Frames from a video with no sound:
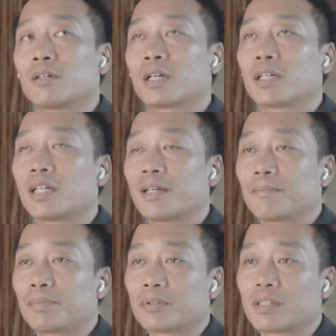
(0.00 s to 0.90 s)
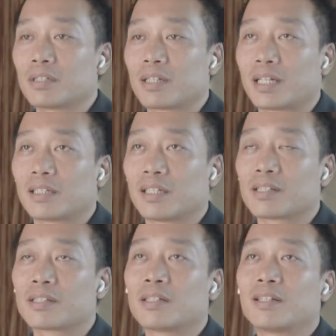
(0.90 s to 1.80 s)
Okay, let's put it like
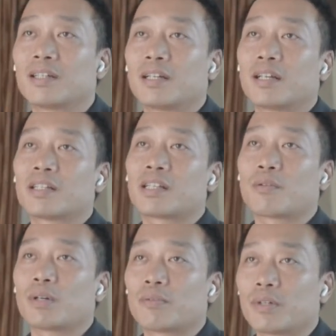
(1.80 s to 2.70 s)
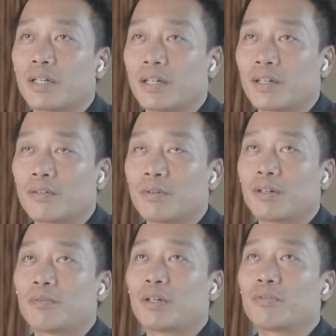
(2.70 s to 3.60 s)
this. It's like when we are
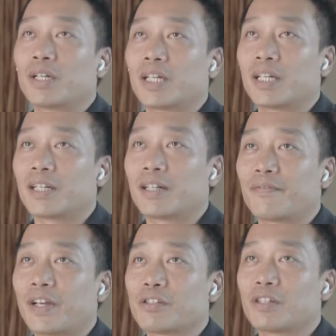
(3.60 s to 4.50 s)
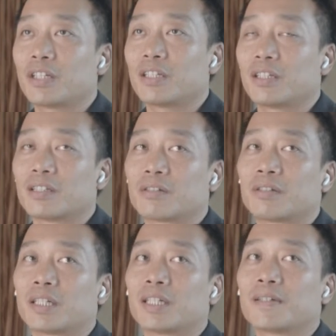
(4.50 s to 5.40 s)
in fashion
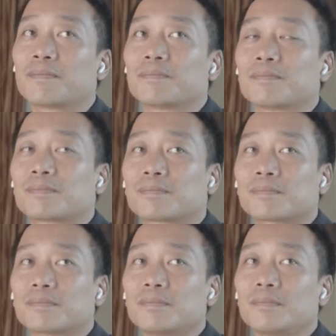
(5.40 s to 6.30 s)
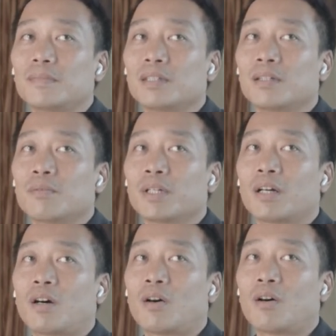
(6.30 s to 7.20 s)
industry,
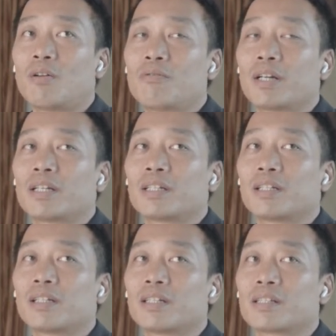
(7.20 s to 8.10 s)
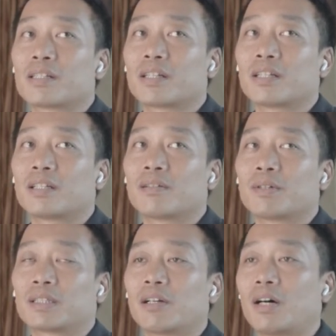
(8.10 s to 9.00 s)
we always listen.
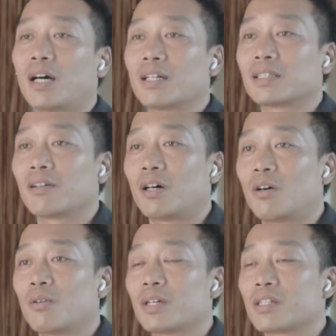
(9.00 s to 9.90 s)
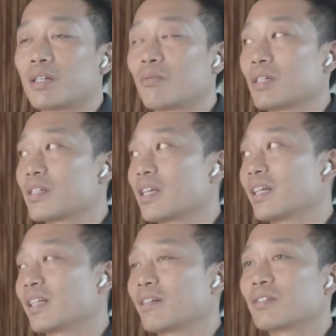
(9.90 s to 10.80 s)
Well, there are always someone
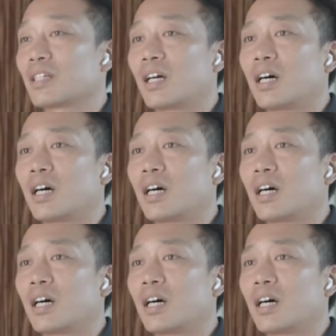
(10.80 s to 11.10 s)
saying that it's